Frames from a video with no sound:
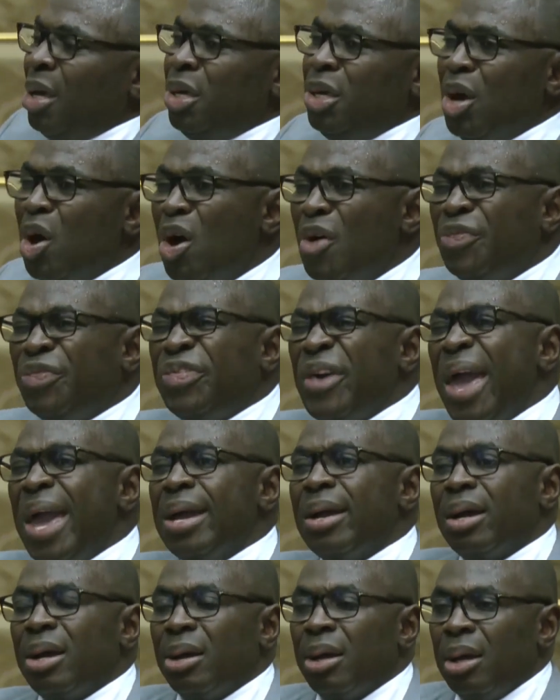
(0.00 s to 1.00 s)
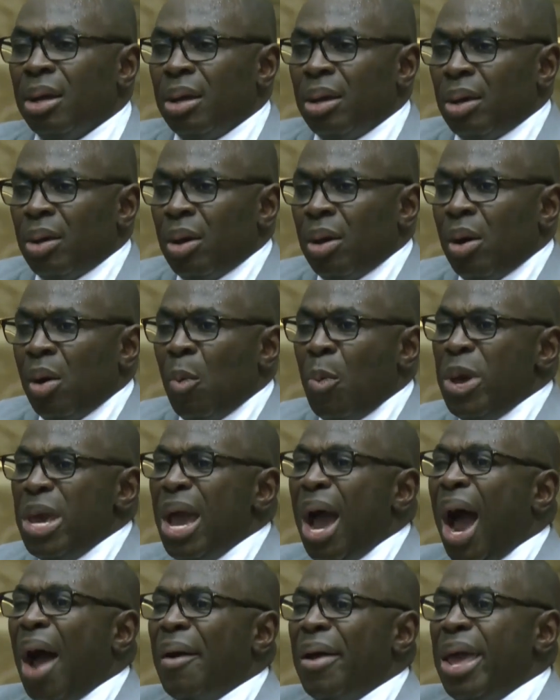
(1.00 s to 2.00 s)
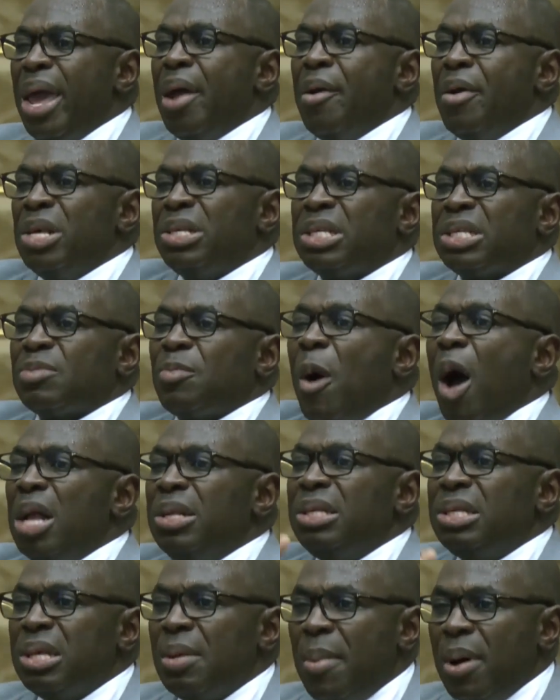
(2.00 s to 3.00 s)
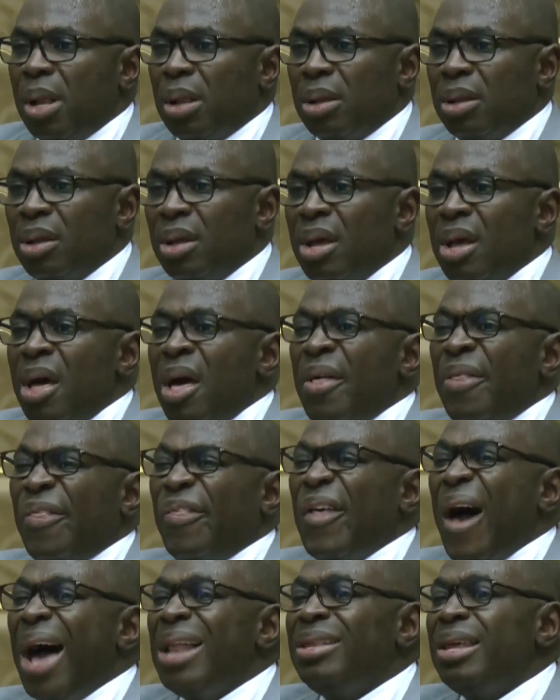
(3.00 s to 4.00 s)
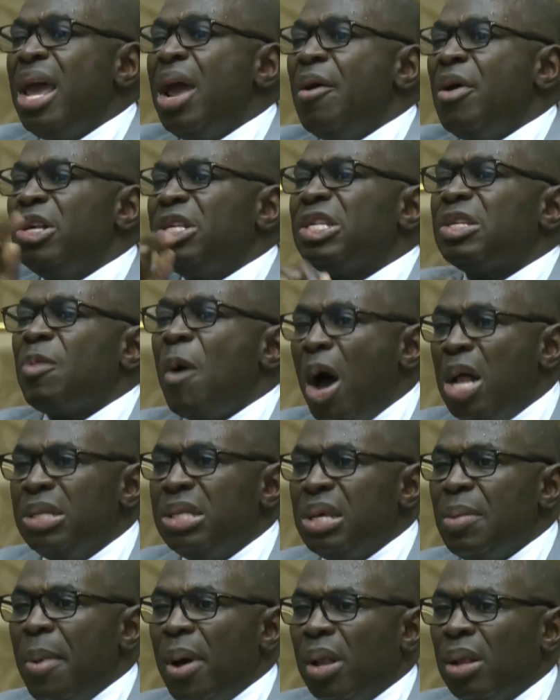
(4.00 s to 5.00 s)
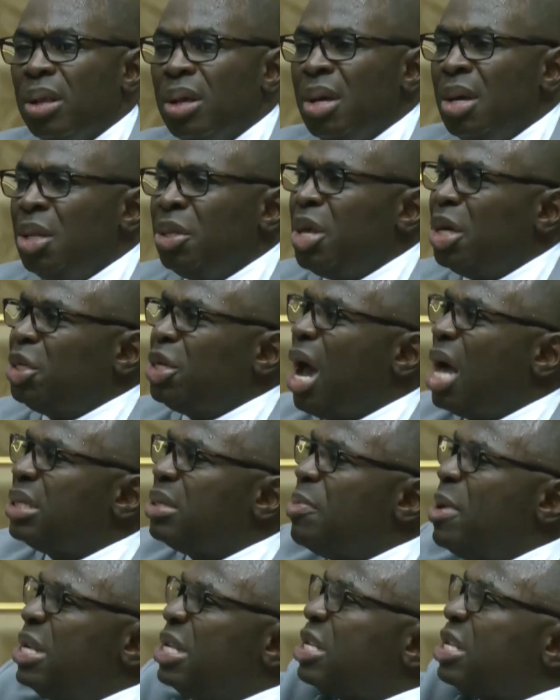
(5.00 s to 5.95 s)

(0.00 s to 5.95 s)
you think we are irresponsible, that irresponsible, to just